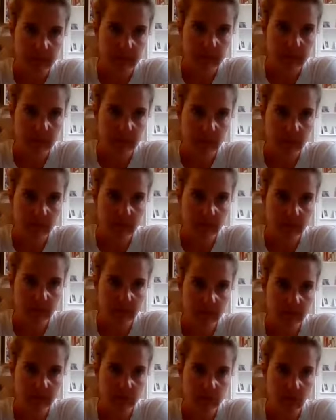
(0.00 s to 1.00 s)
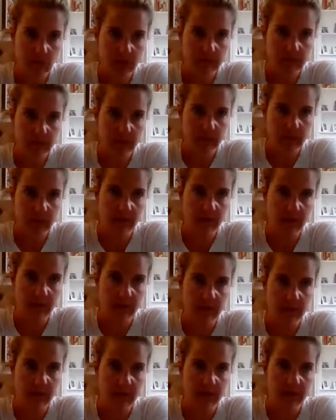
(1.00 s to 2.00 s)
And space across the left
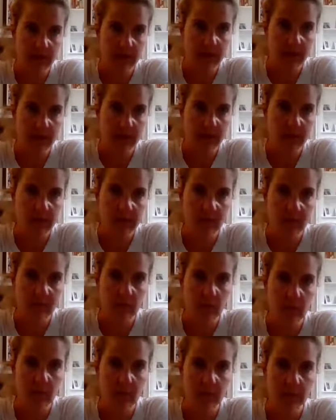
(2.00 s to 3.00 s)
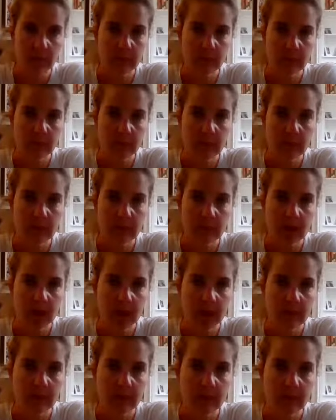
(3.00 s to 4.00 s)
side of the body for 1 more
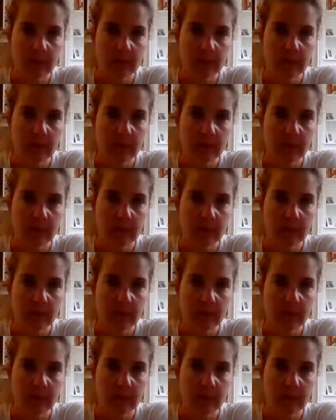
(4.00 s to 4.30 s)
breath.